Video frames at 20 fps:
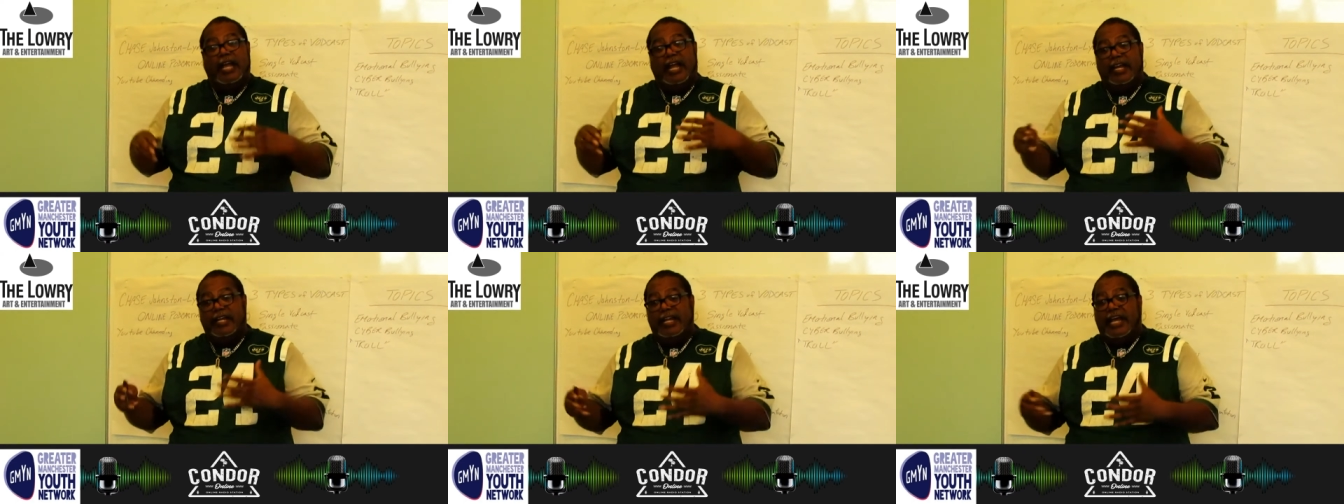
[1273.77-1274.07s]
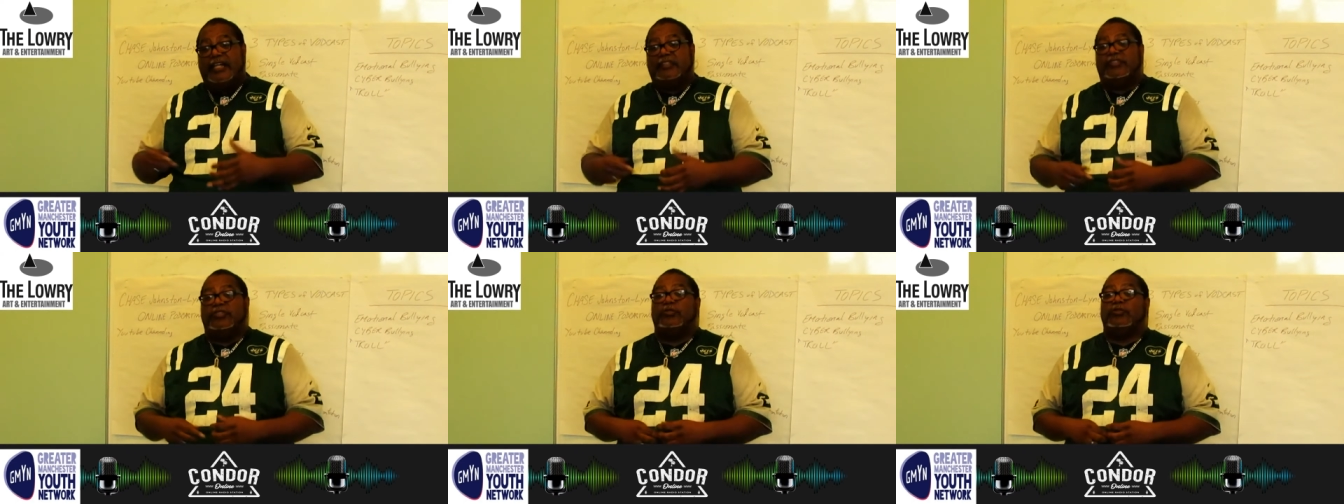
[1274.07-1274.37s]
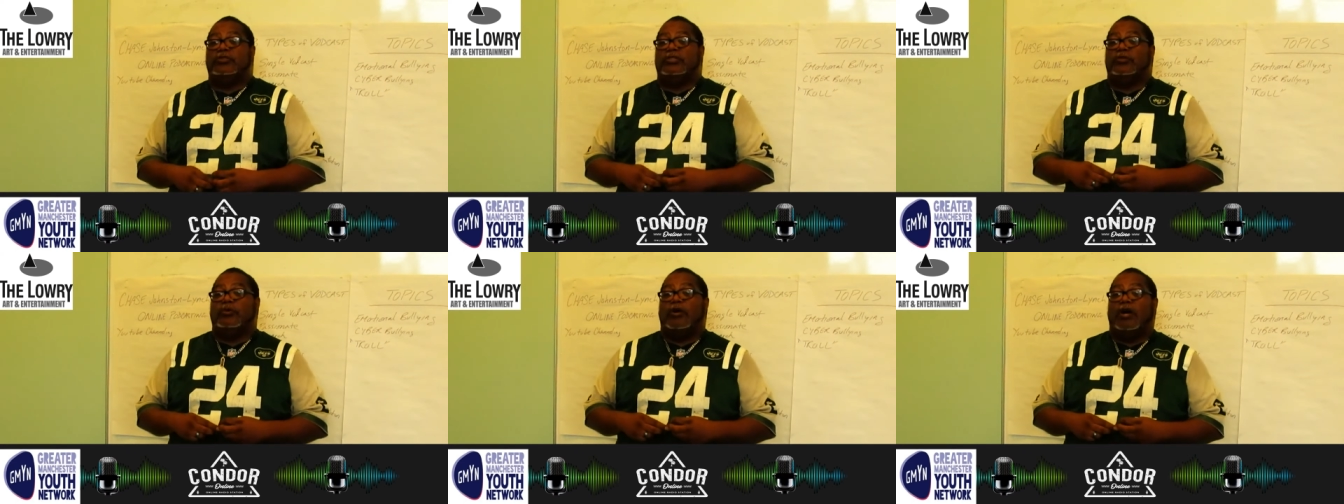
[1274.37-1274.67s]
and that's
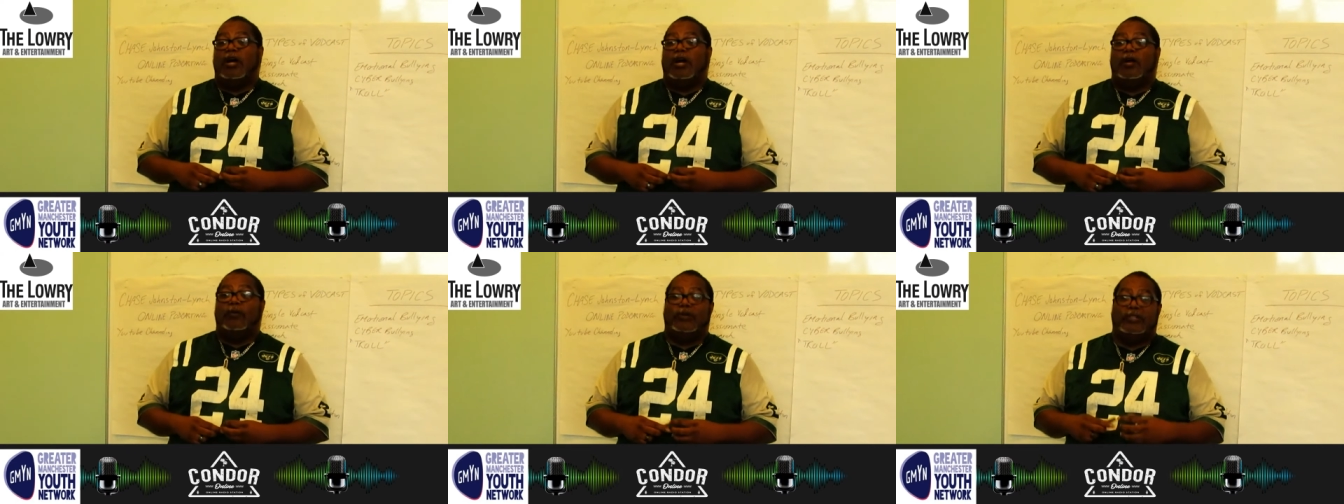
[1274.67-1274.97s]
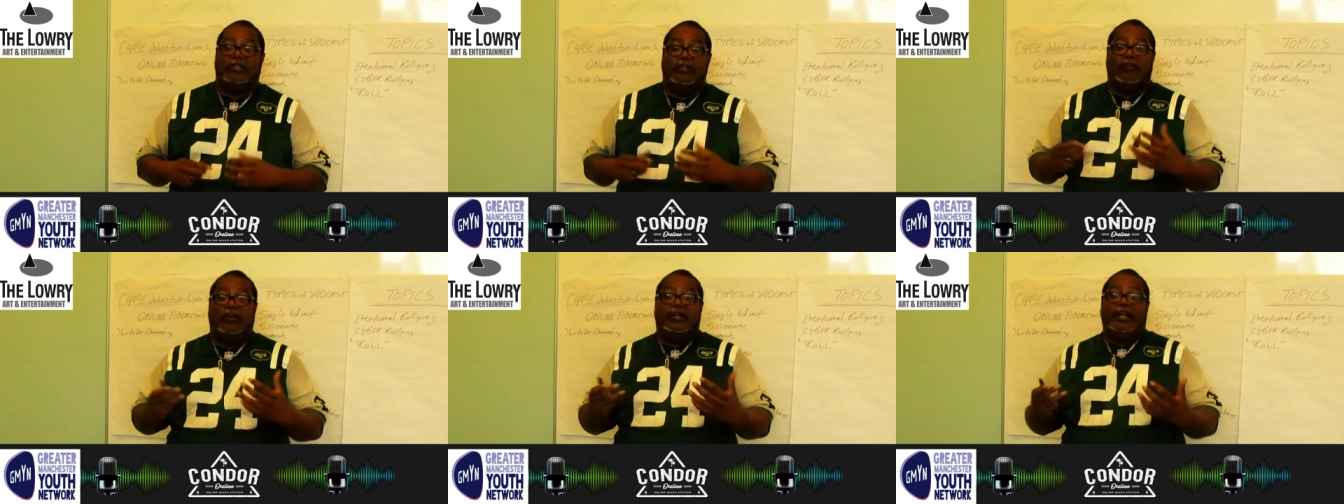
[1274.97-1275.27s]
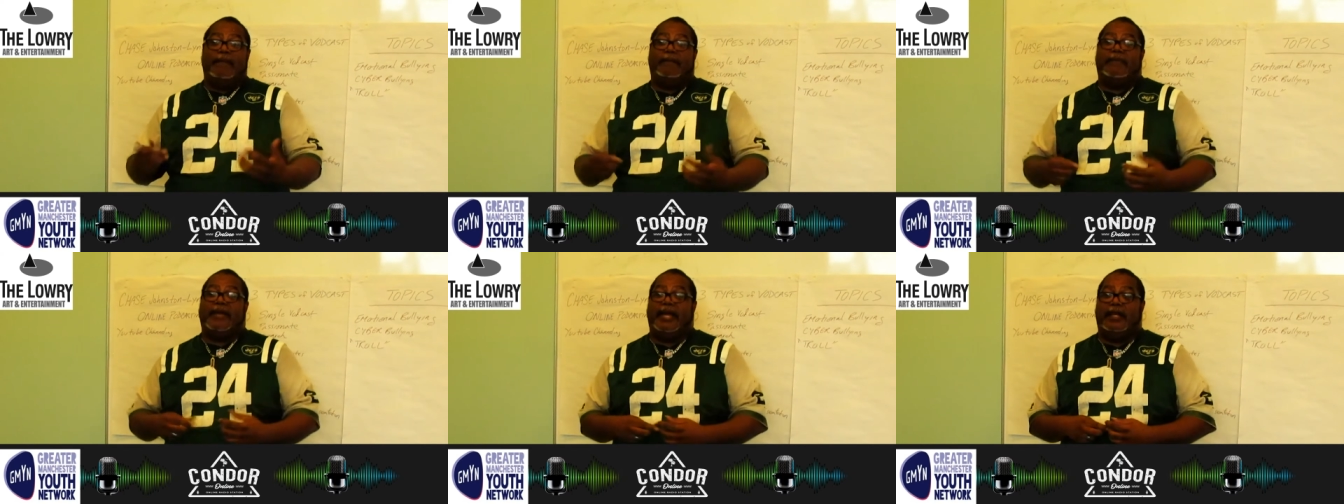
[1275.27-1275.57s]
who you are when you're on
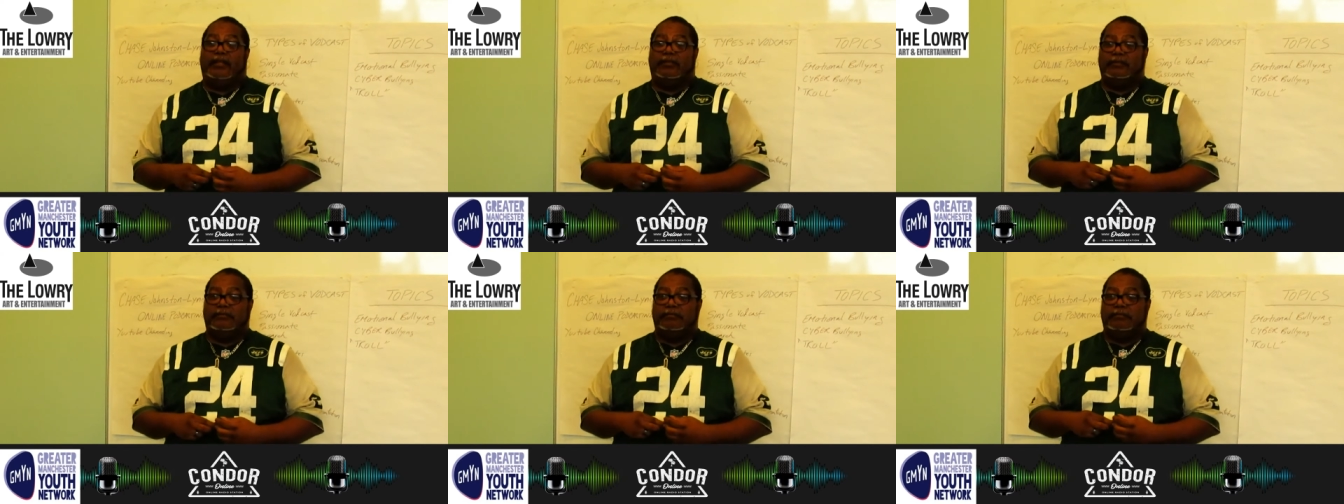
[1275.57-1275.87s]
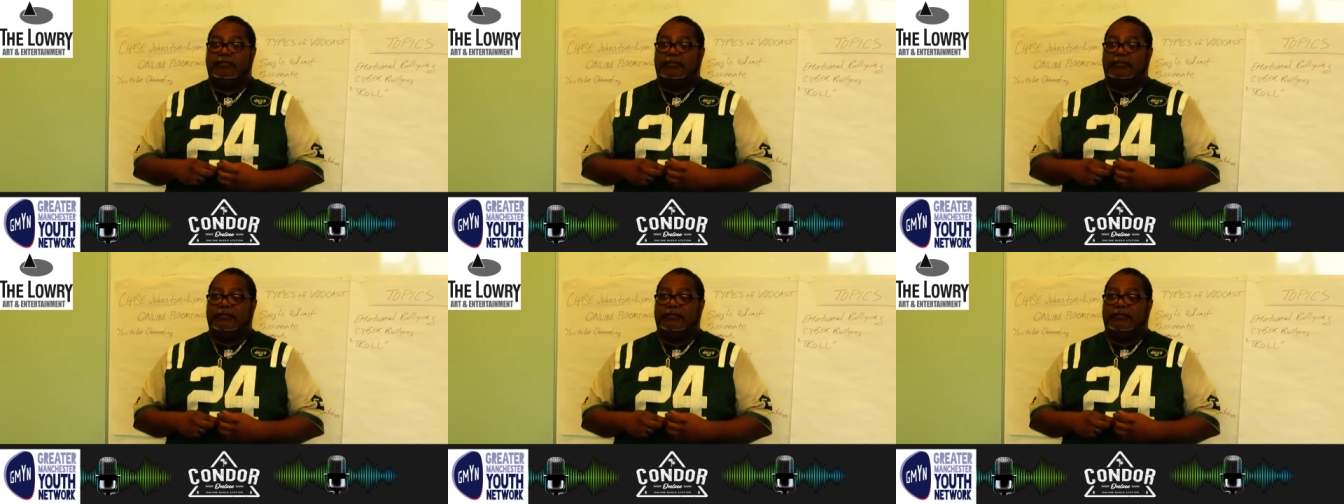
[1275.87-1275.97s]
that panel.